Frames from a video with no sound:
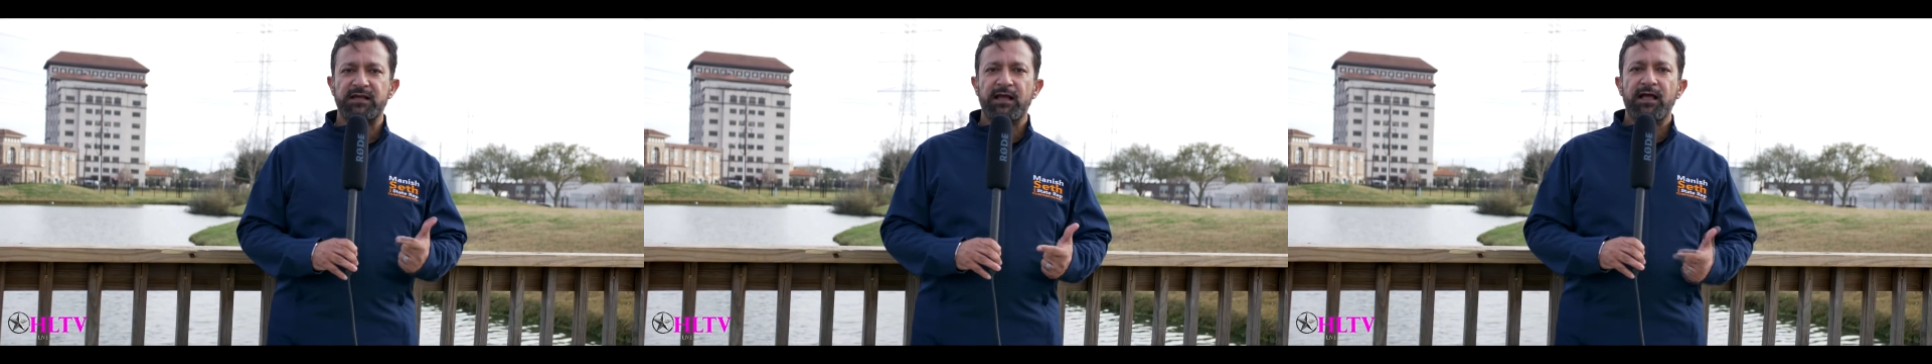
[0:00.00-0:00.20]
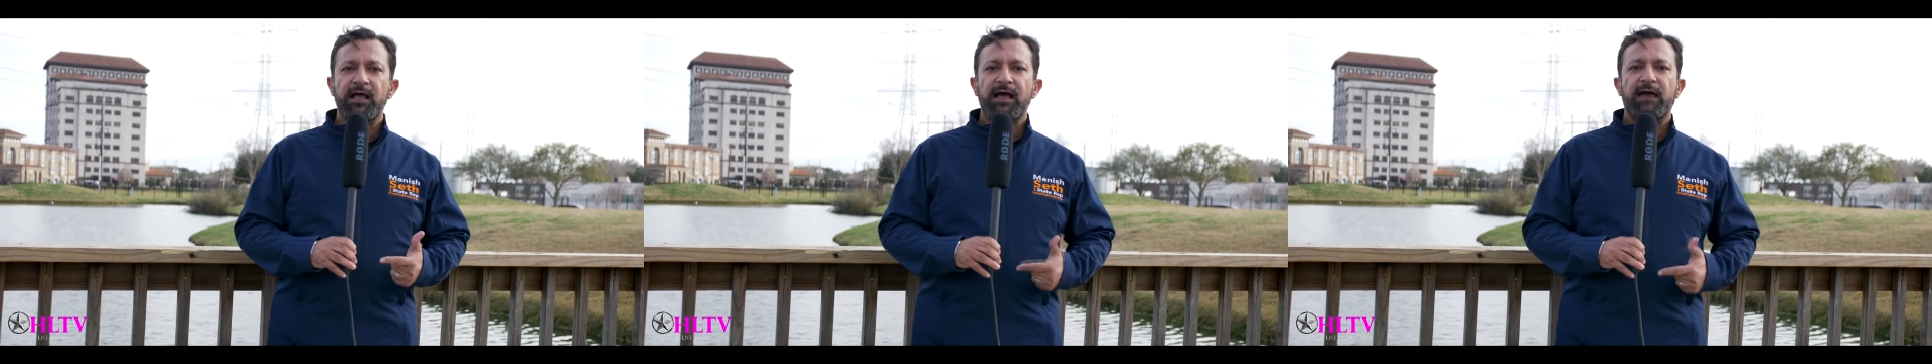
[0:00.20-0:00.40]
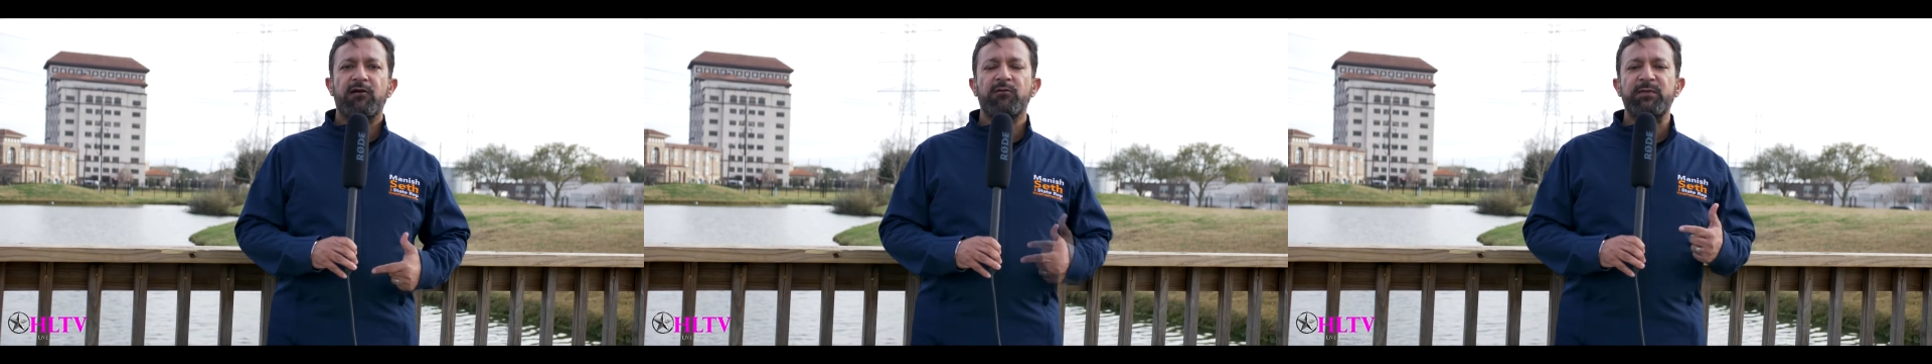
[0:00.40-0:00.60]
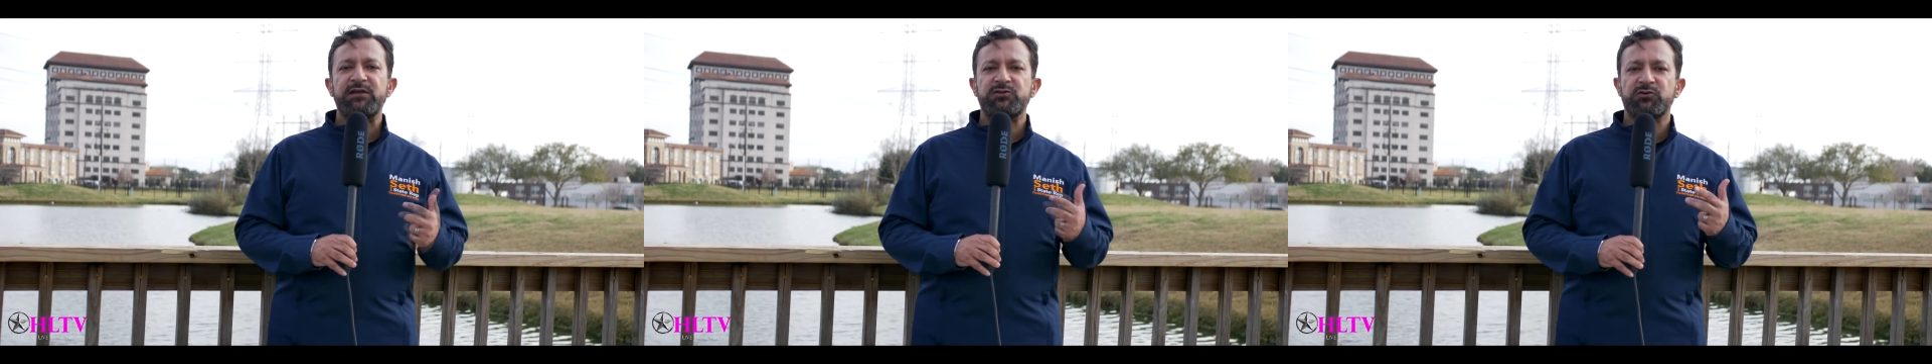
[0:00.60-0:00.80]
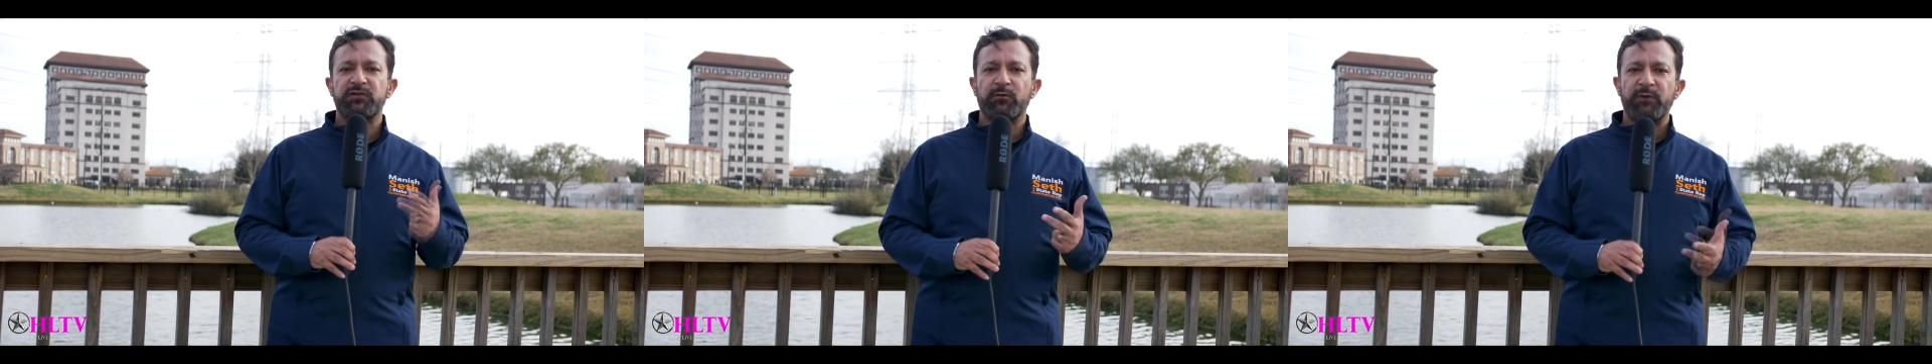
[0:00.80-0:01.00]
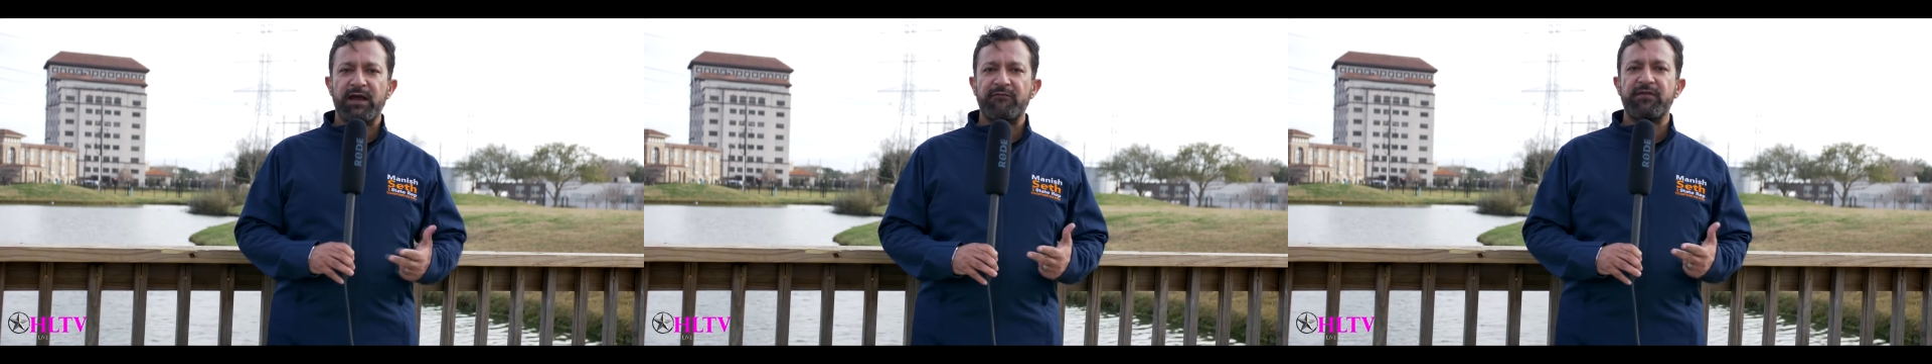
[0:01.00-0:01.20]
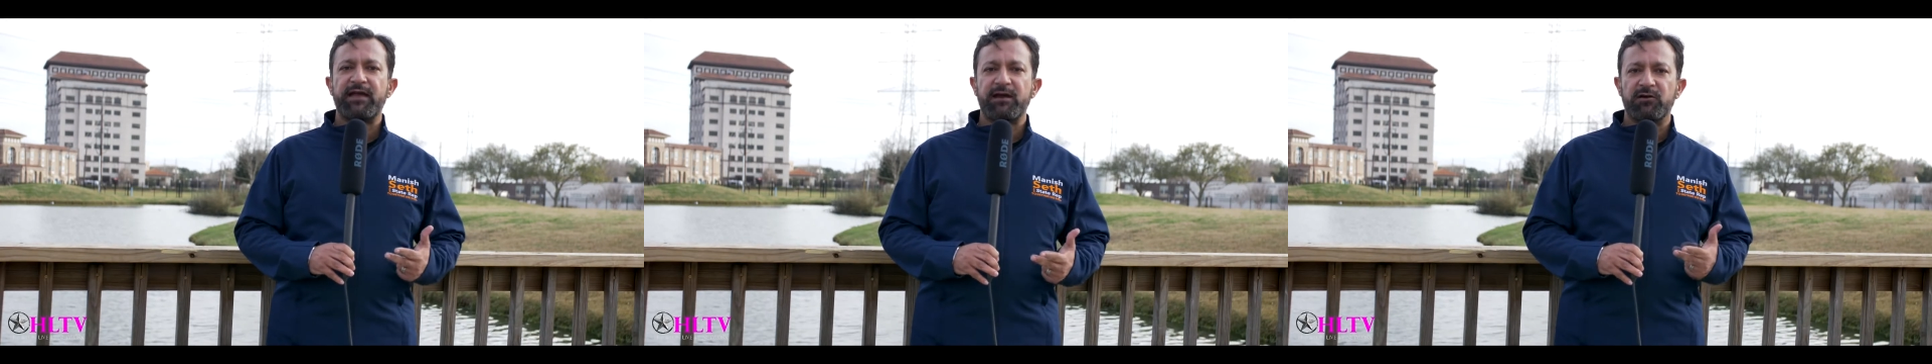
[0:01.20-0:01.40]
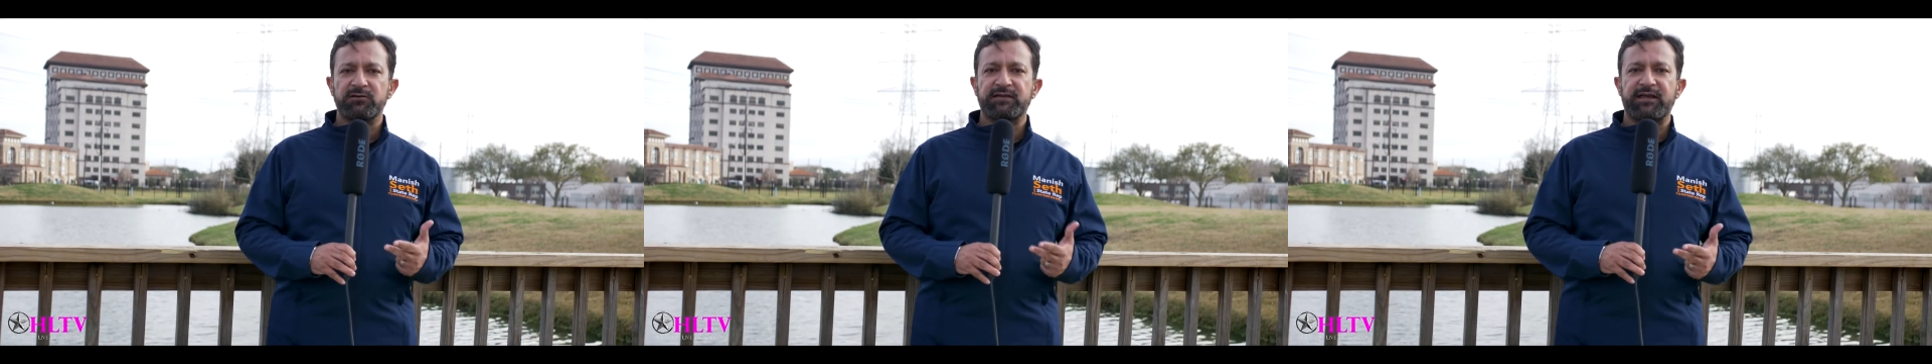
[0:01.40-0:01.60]
And I want to make sure that we have the
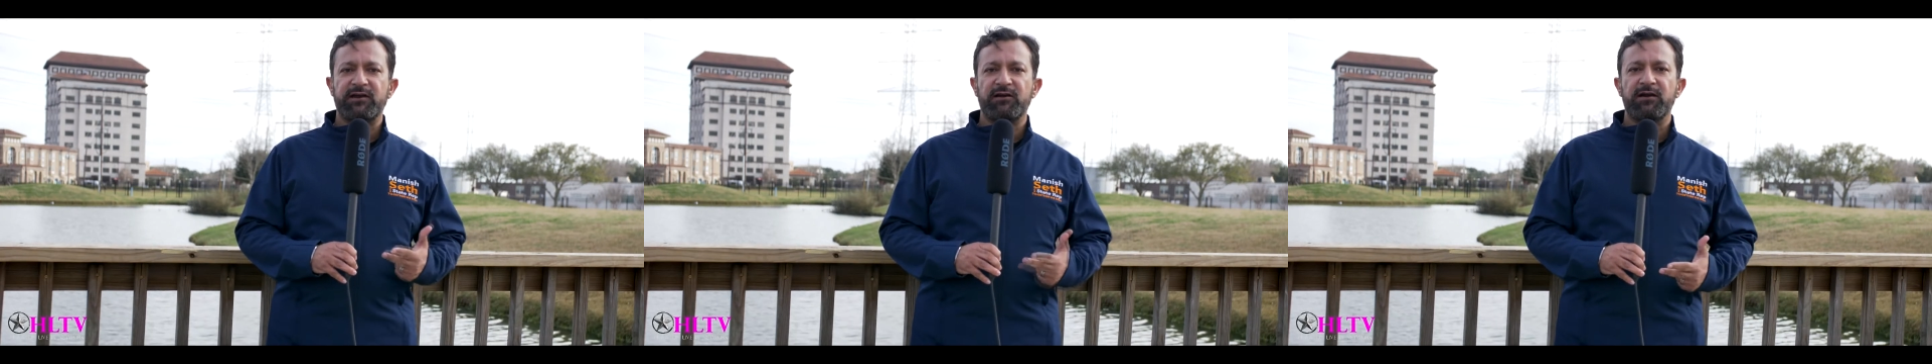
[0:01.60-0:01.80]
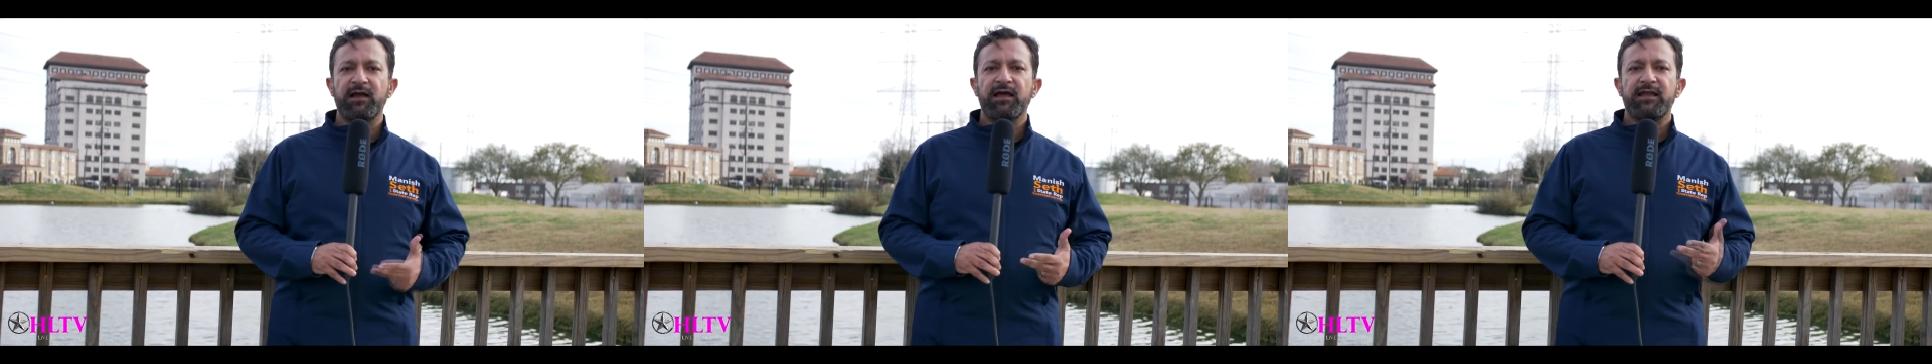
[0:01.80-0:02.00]
health care,